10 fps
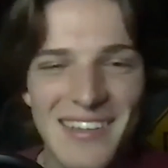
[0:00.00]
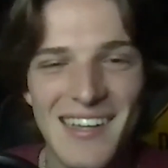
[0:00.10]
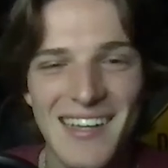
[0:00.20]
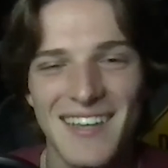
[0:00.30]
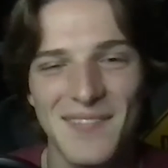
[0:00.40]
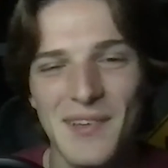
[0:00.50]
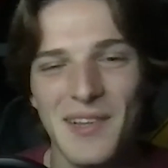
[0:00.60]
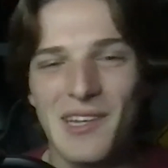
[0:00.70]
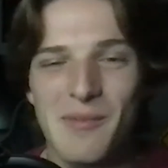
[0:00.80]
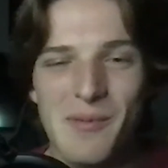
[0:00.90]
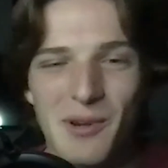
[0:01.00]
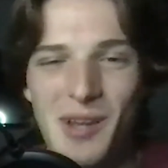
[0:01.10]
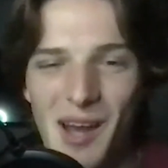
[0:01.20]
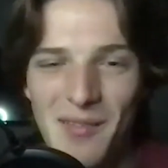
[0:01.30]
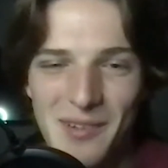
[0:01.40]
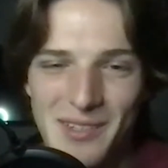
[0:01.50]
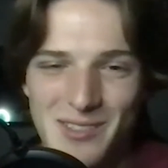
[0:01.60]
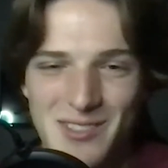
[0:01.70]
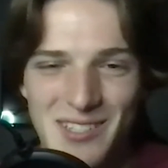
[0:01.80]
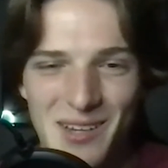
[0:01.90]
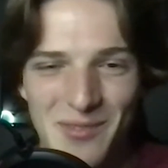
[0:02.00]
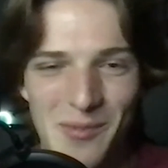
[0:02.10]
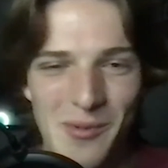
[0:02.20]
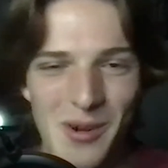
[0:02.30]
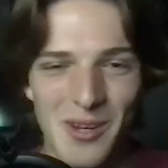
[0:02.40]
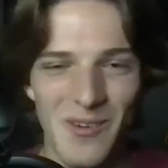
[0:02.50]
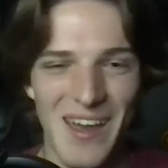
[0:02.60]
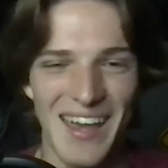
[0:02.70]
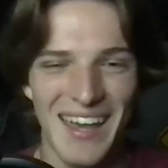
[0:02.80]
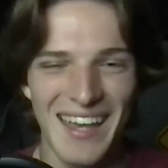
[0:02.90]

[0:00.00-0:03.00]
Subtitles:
a little bit more confident in yourself from where you're at.